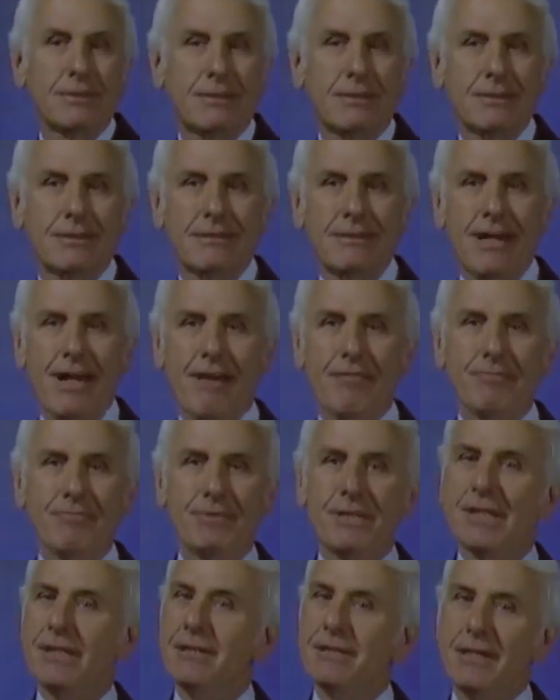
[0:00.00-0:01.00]
have them
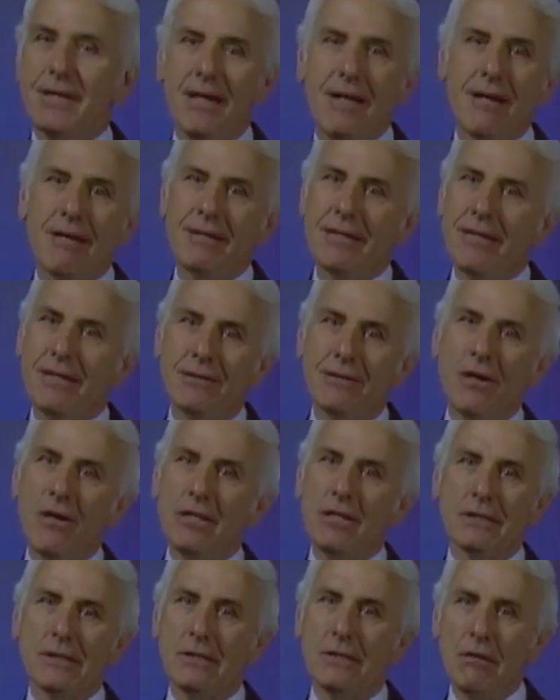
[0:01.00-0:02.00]
tell you how they
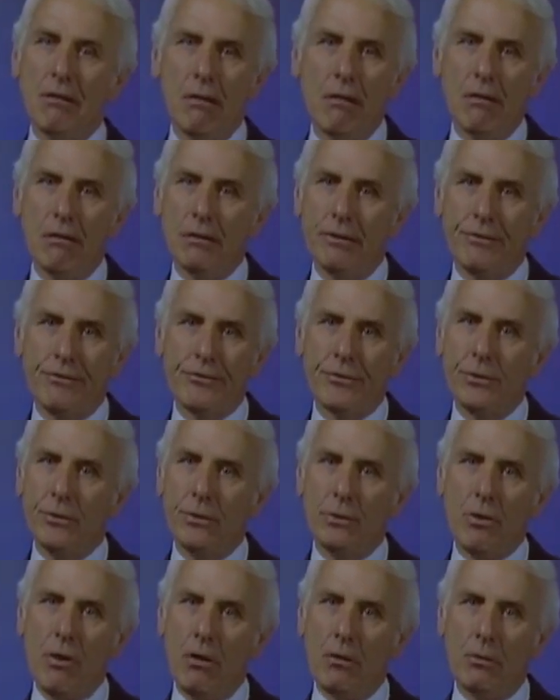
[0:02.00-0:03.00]
lost it all and threw it
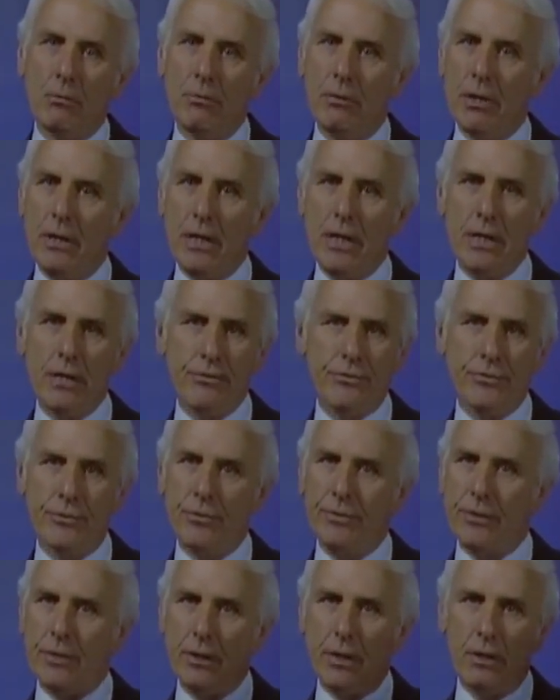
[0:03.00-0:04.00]
all away, threw
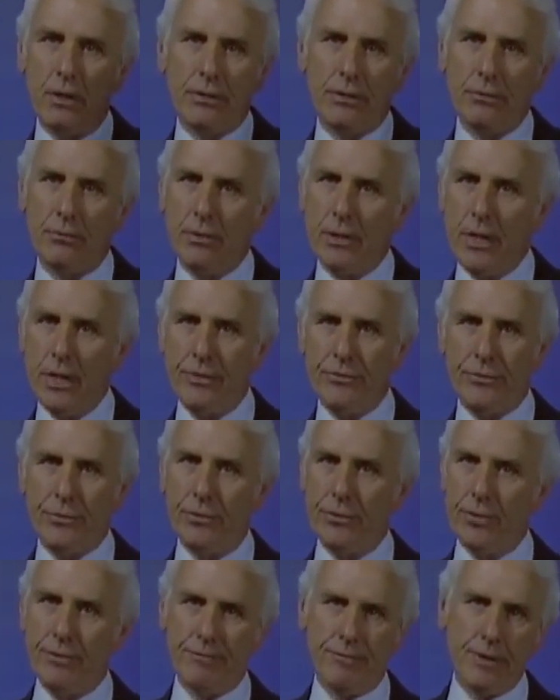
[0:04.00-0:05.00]
their health away and threw
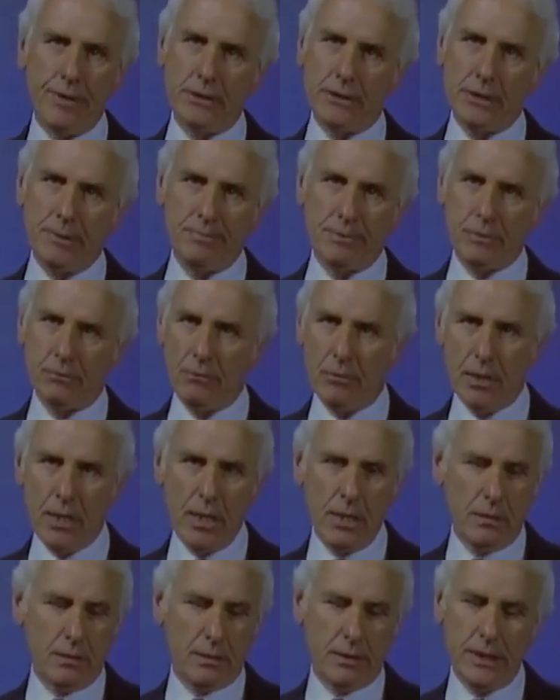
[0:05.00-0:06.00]
their friendships away
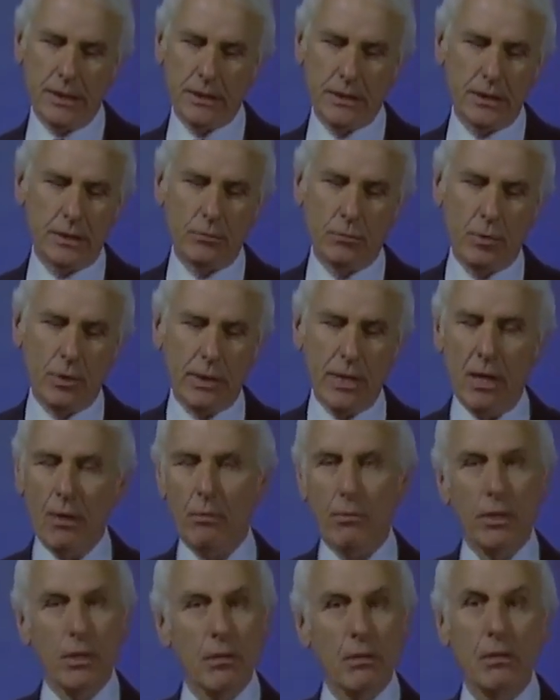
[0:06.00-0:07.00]
and things didn't work out
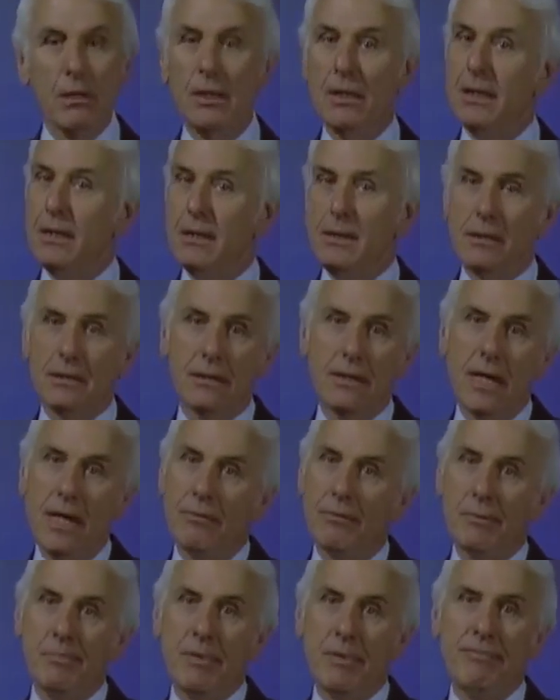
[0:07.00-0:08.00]
well. That
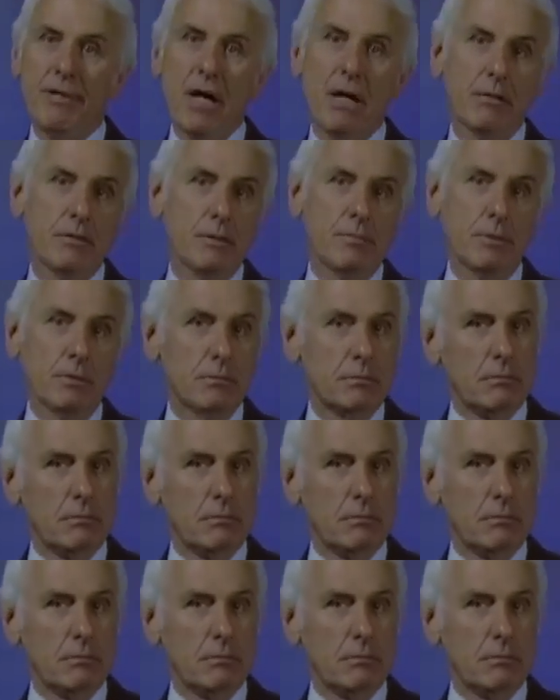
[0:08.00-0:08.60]
would be valuable.